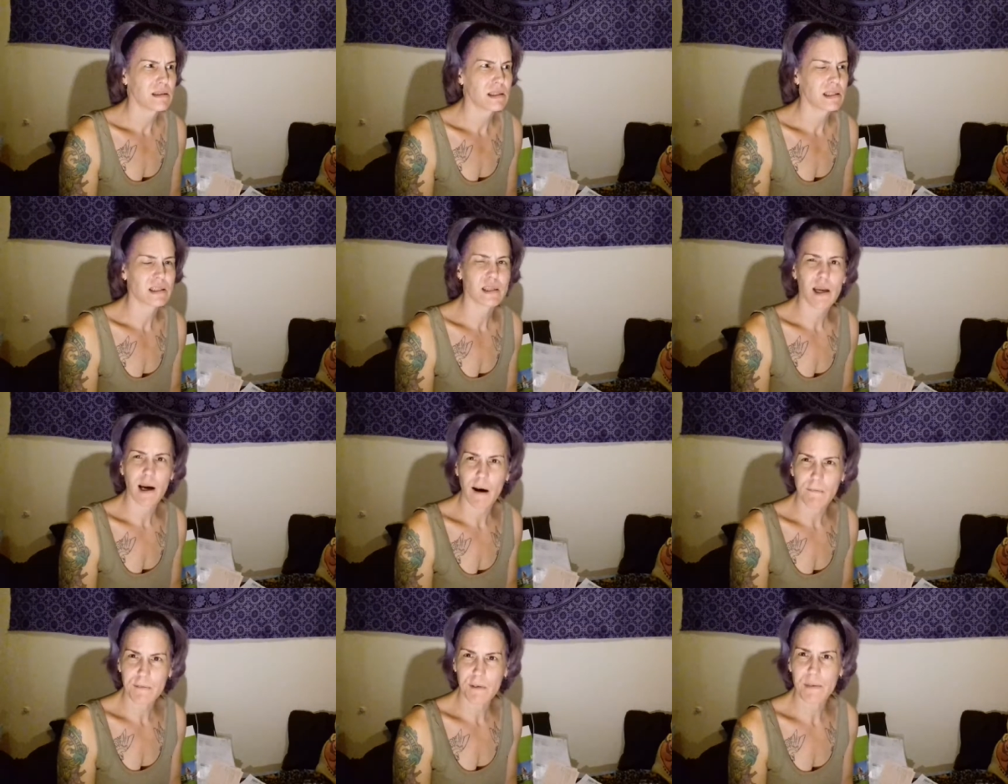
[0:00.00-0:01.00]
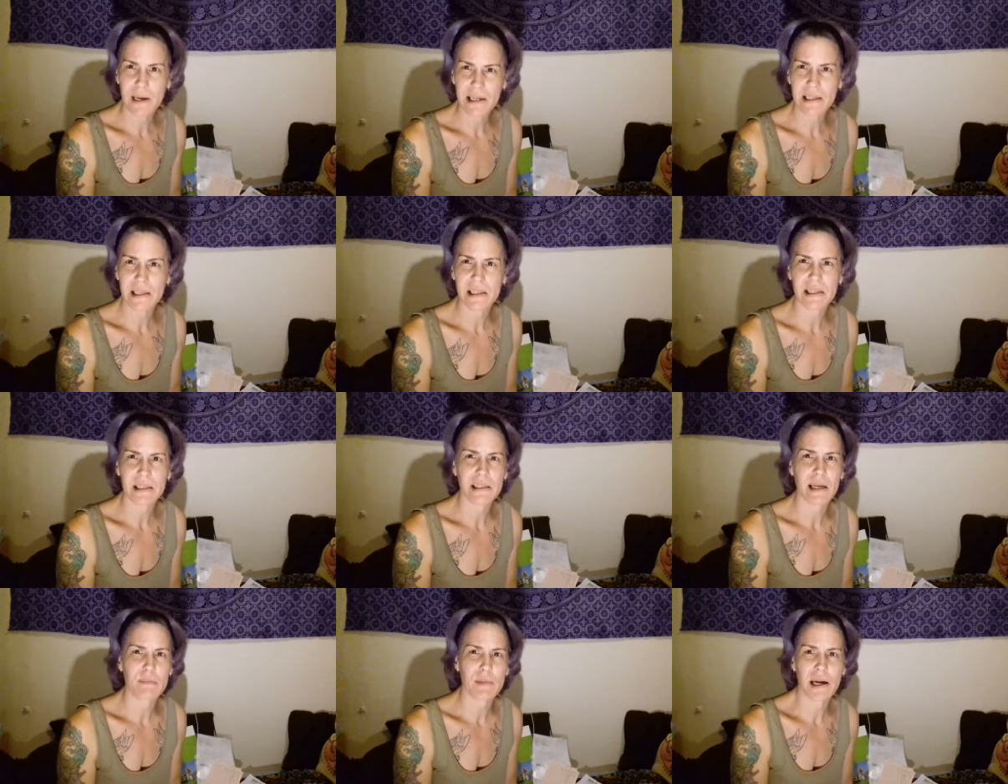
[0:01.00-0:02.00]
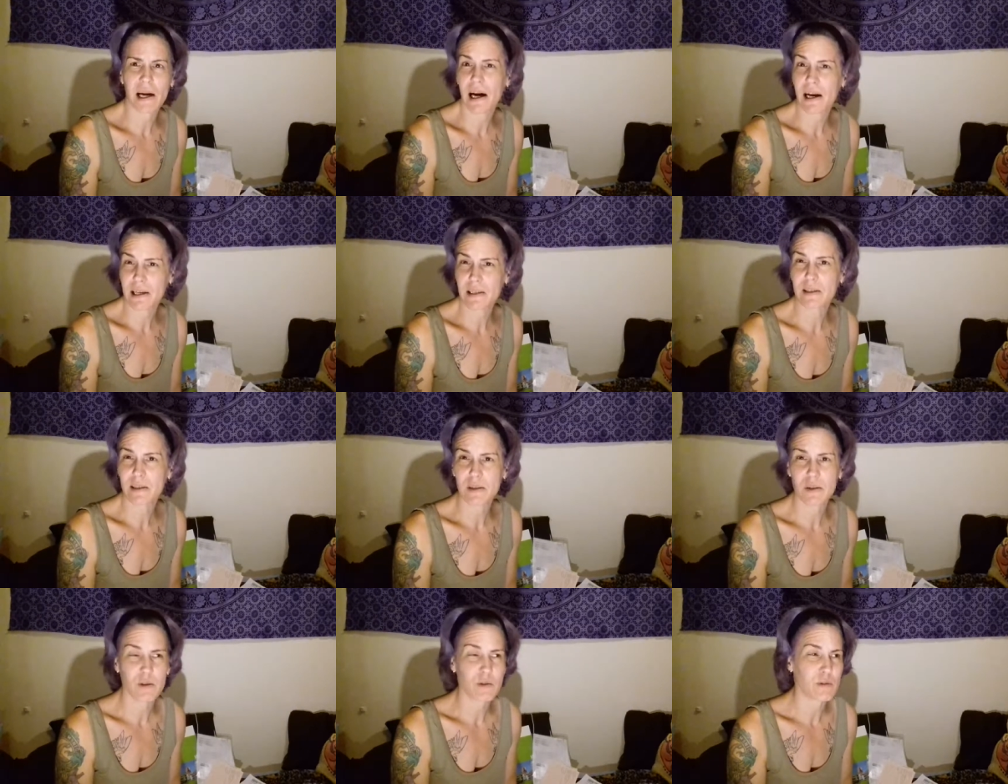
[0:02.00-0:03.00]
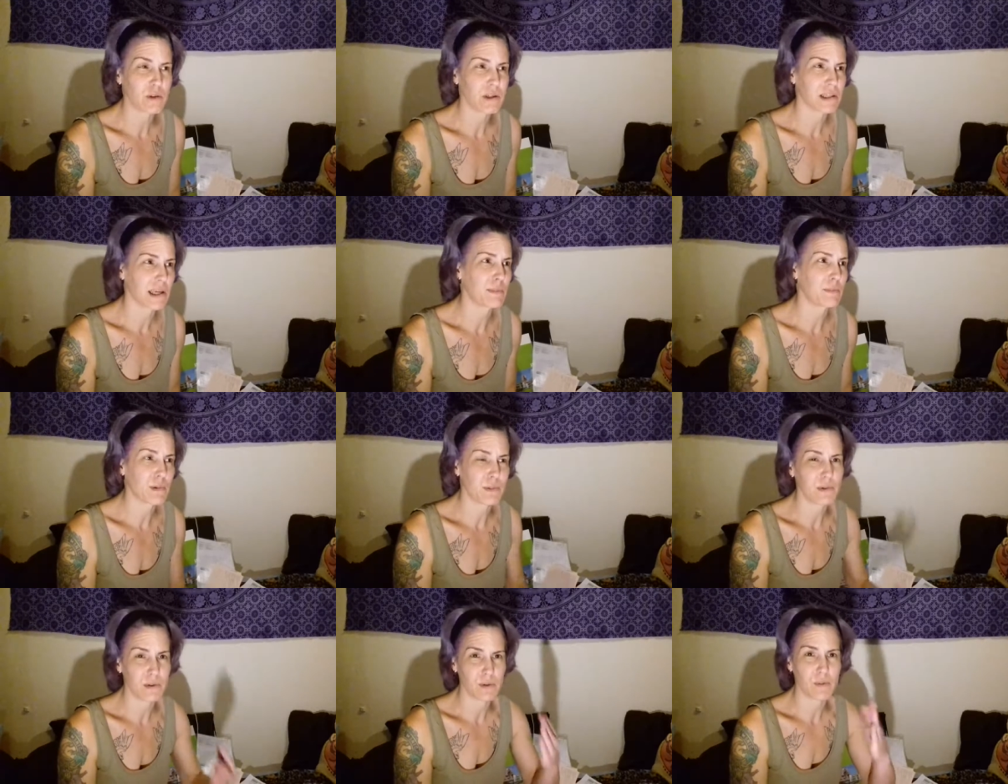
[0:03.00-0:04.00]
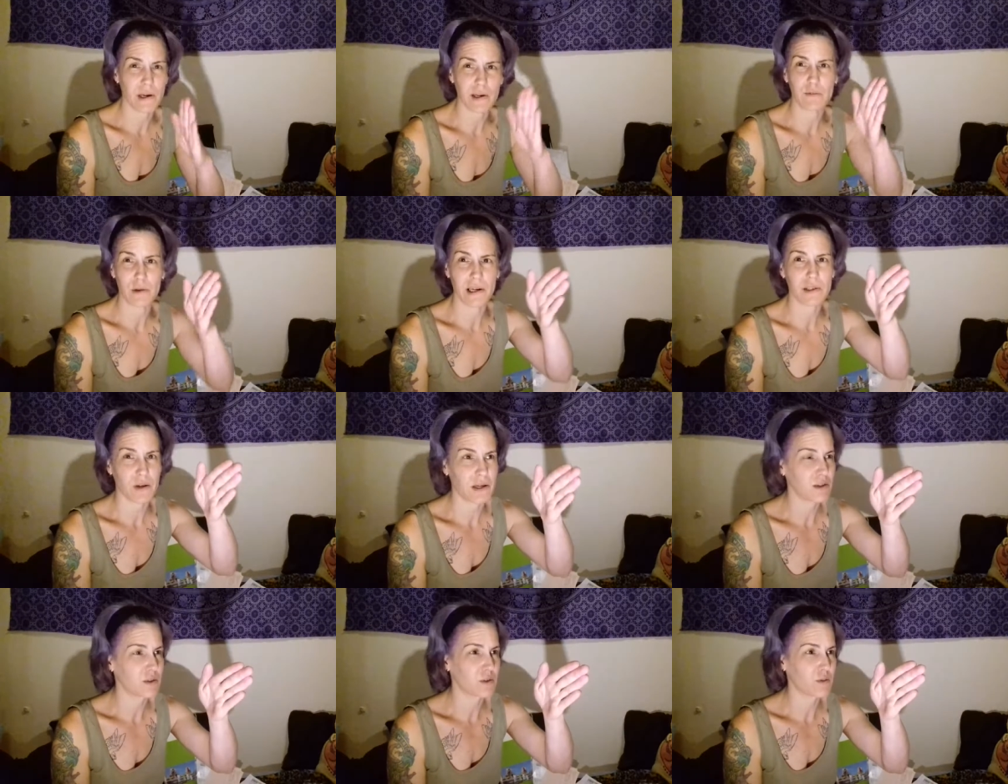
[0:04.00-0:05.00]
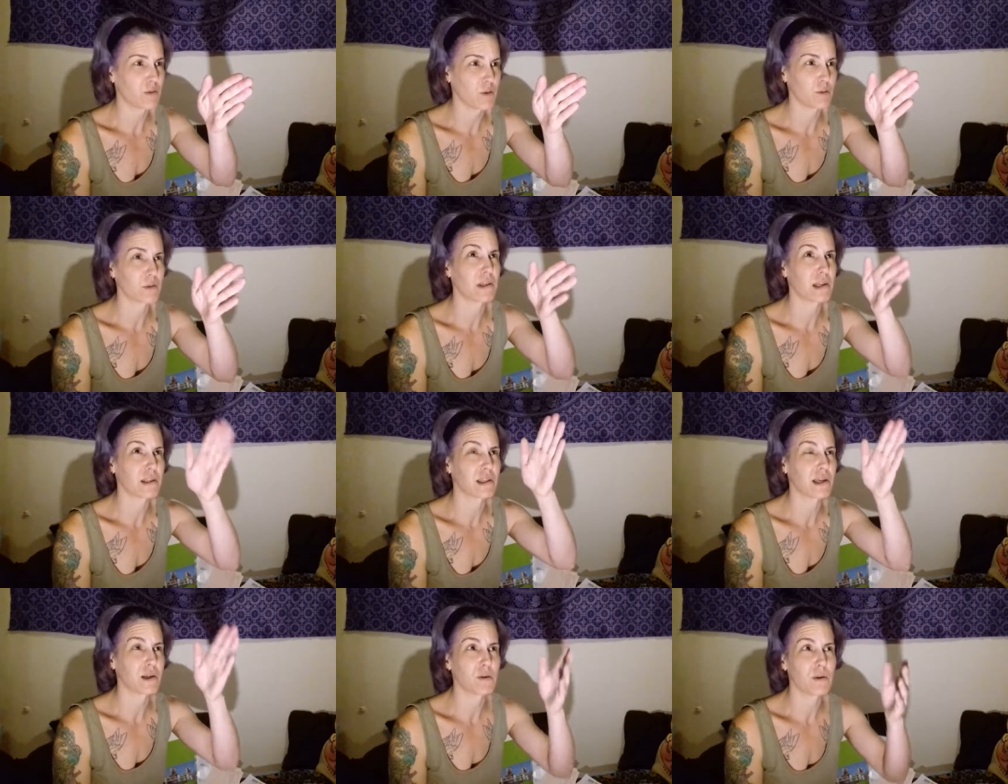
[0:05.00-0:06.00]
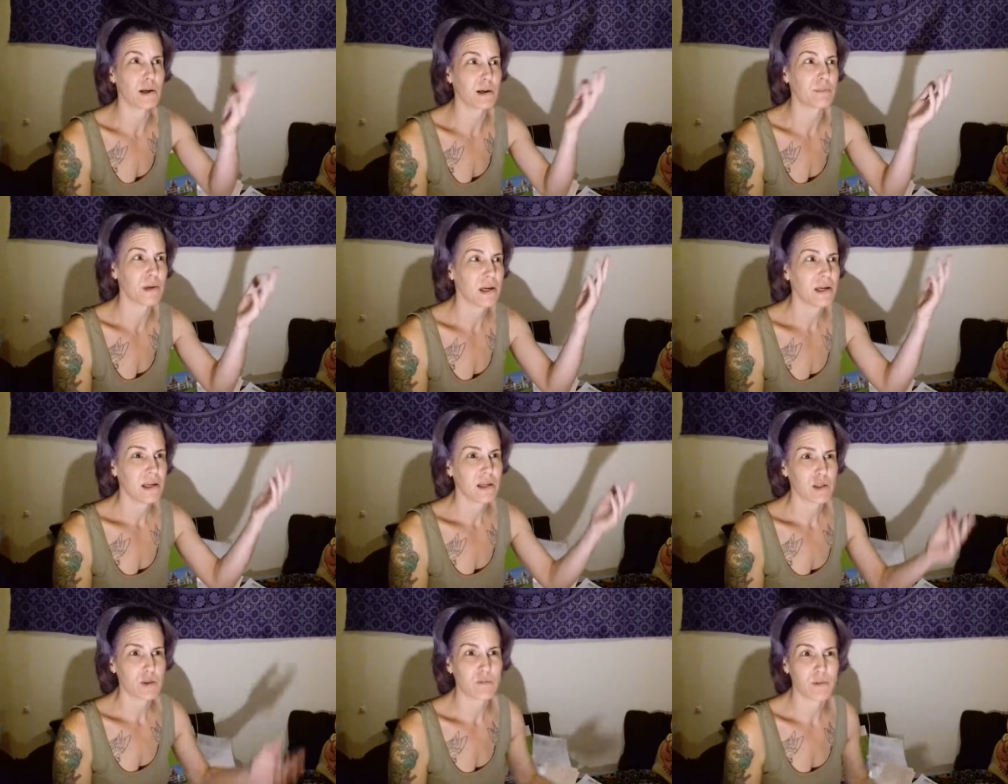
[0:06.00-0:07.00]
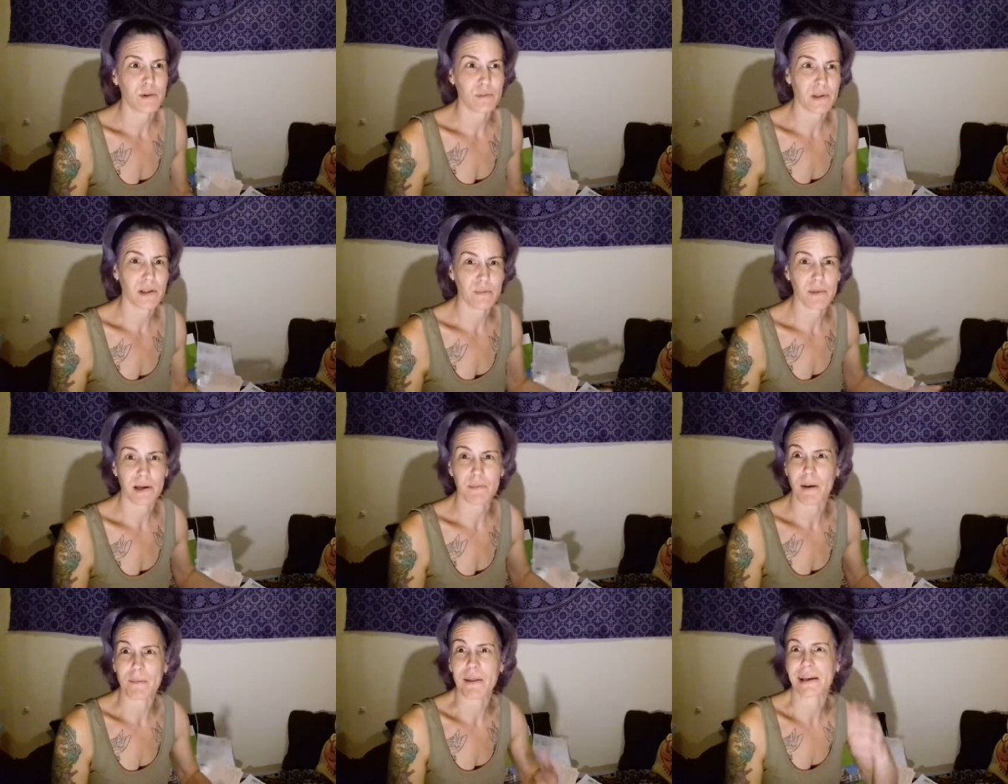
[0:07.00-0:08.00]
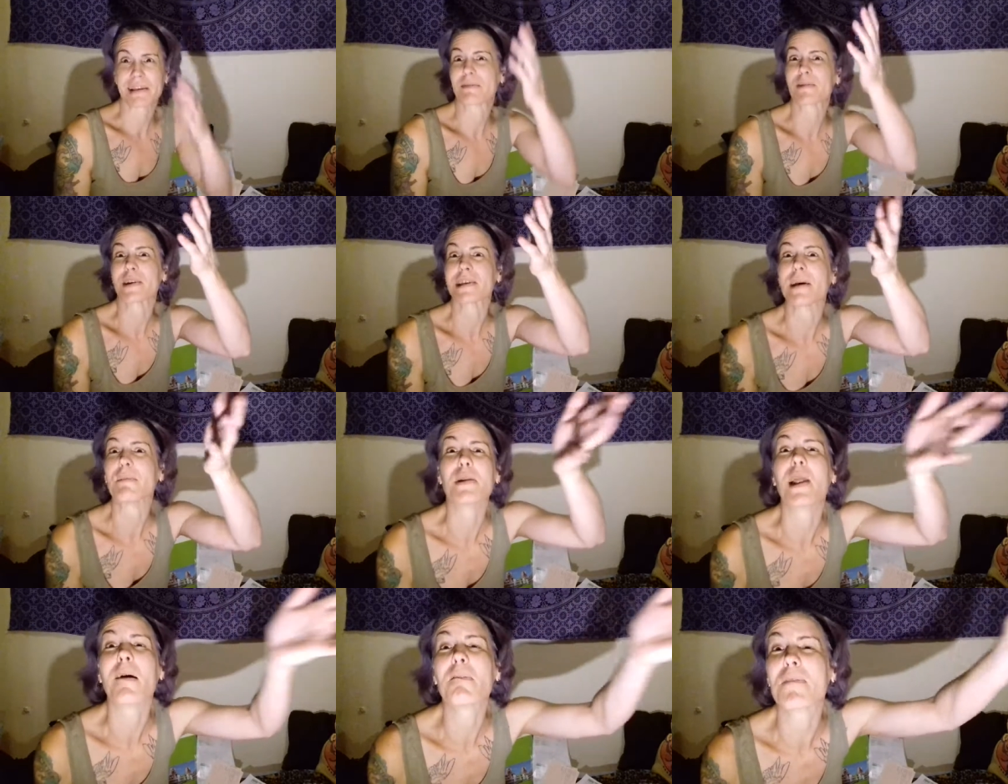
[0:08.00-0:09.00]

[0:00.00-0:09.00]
Just confirmation that my eyes show, for example, in the way of when I try to look forward, they go up. Confirms to them that I'm like, for example, not